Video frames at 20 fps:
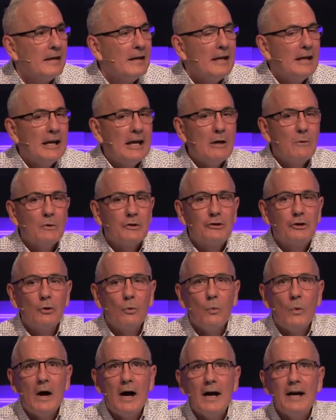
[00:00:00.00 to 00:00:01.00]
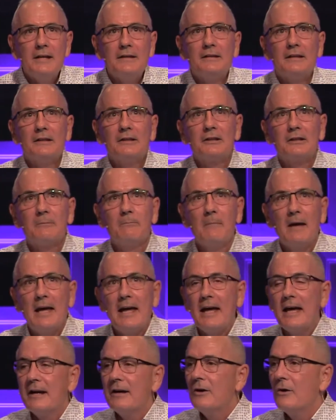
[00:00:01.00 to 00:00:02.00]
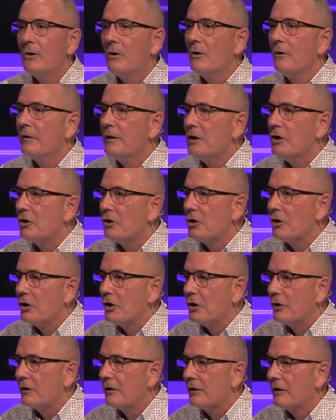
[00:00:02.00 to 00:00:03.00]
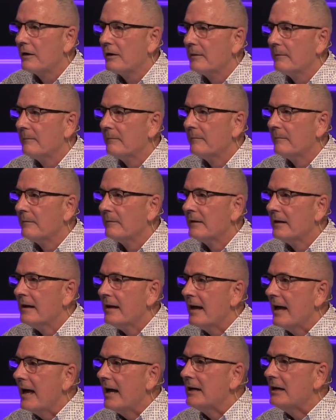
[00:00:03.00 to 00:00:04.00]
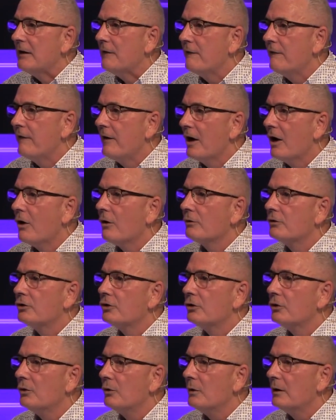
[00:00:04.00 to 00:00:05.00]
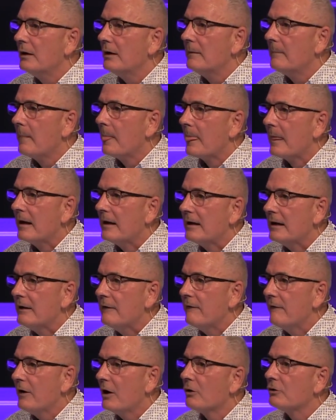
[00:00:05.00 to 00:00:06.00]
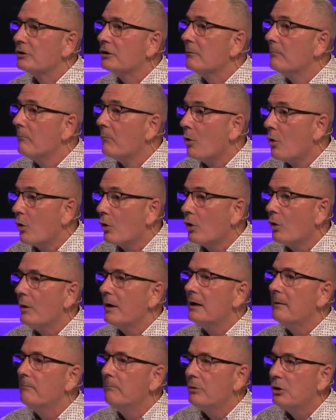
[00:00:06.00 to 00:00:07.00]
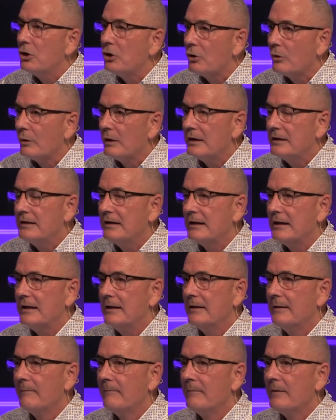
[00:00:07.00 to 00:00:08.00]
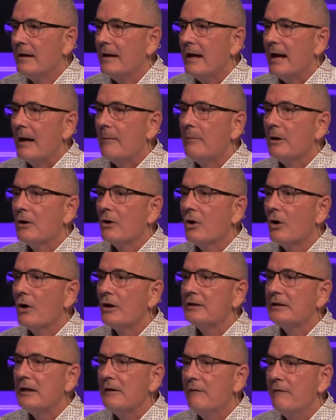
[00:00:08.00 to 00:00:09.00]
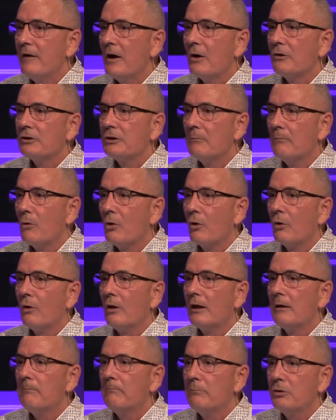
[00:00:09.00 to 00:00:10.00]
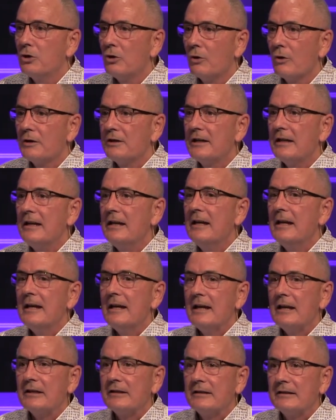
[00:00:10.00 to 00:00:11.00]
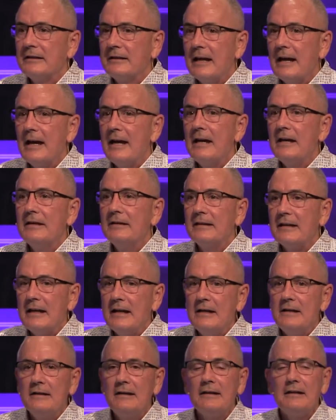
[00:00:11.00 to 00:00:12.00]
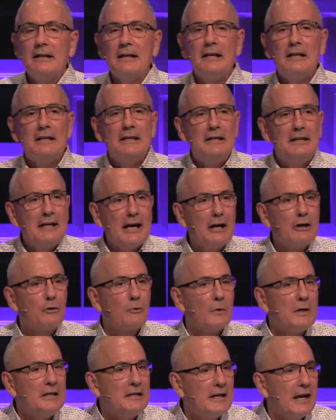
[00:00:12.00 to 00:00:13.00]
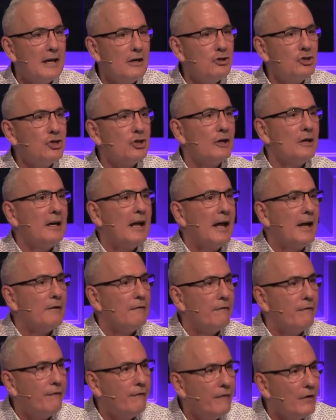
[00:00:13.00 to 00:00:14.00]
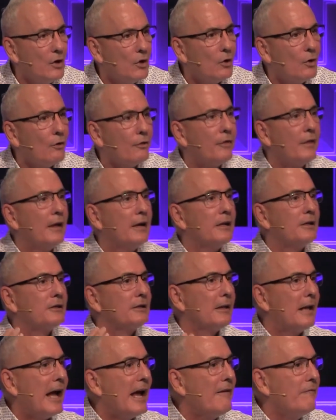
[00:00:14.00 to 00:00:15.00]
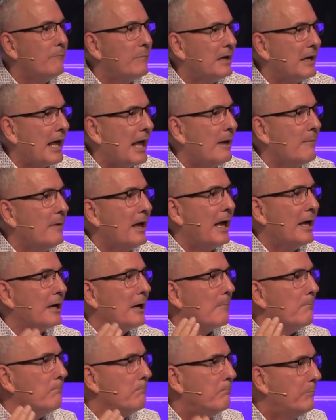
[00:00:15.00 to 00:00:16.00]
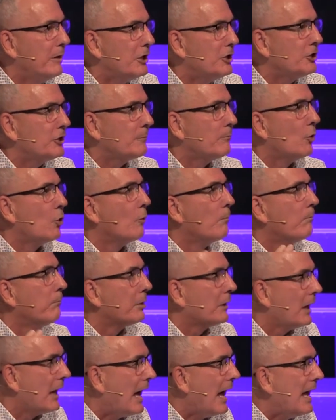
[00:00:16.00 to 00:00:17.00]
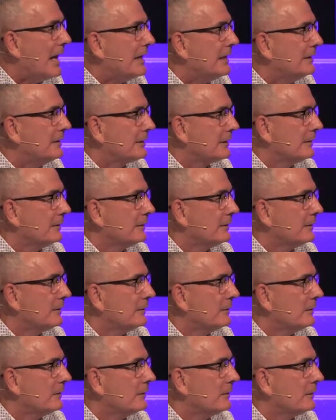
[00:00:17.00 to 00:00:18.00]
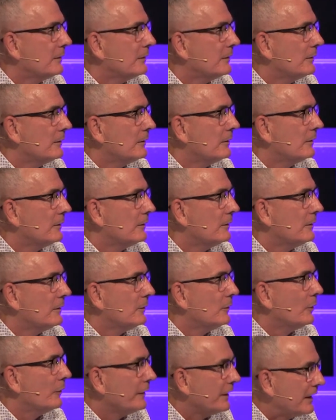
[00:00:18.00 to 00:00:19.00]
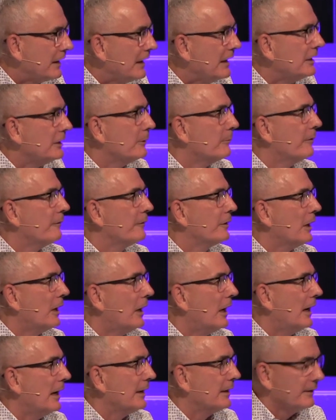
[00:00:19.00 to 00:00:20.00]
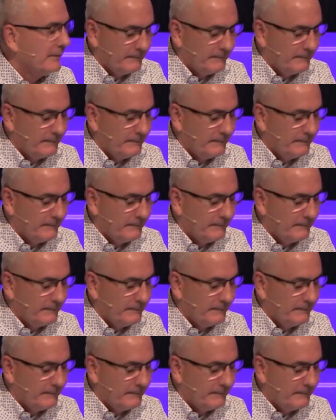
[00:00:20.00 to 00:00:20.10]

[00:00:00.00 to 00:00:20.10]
He was the wisest man on the earth, and he fell to he felt a moral impurity. And because he felt a moral impurity, his days ended in degradation and filth, and his life became an abysmal blight on the kingdom of God.